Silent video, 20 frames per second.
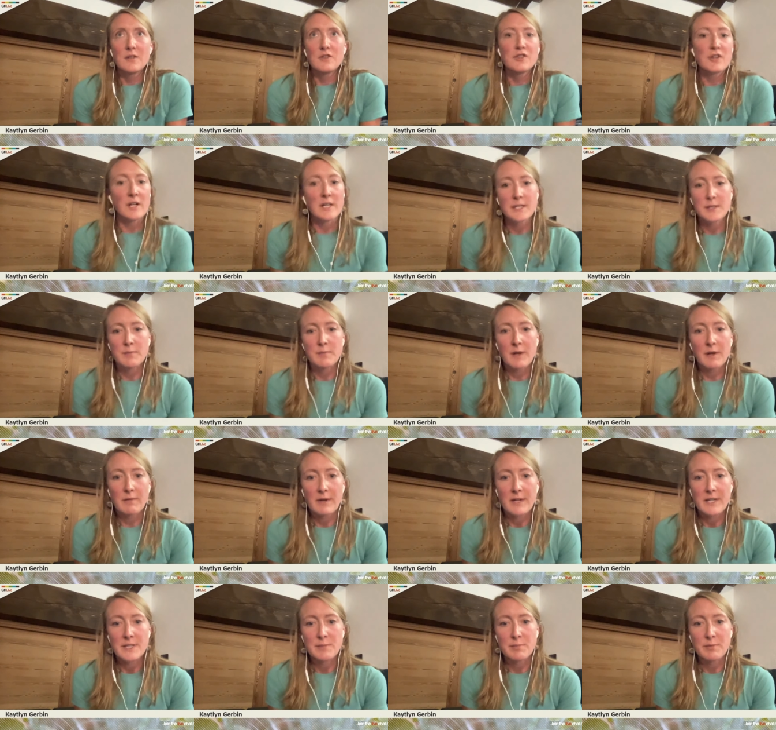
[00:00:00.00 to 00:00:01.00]
adjust
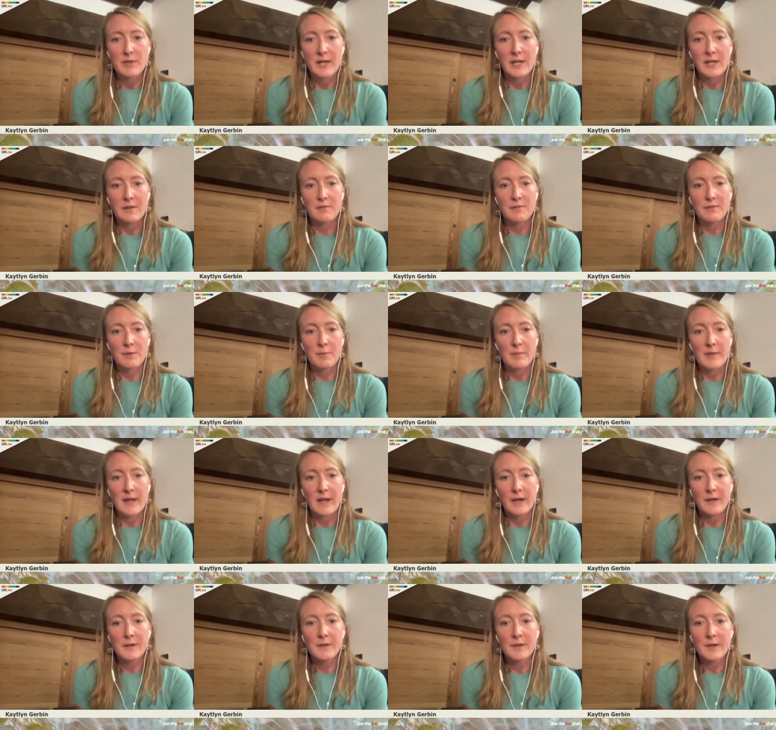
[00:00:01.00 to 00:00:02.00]
my race plan from
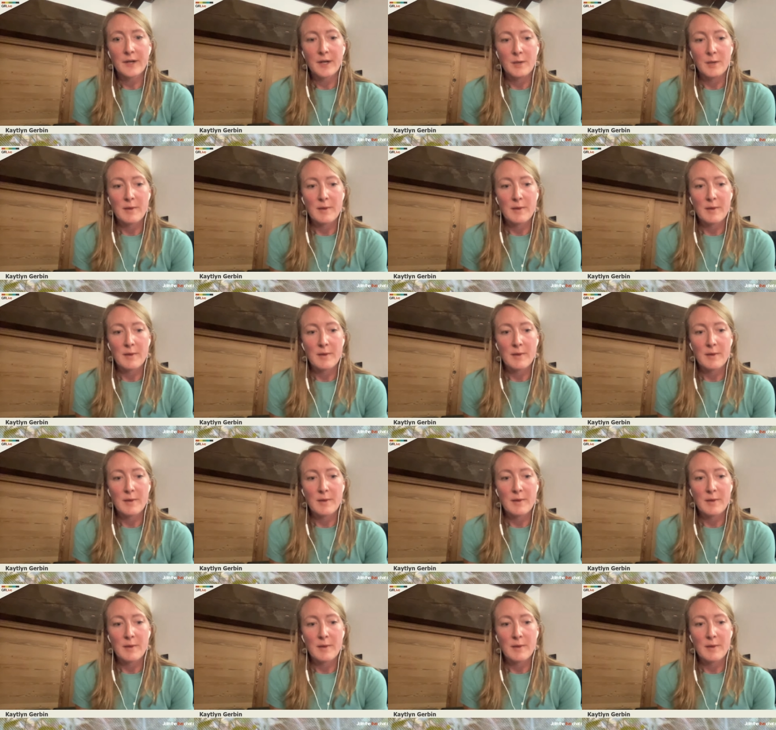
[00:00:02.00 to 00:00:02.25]
there.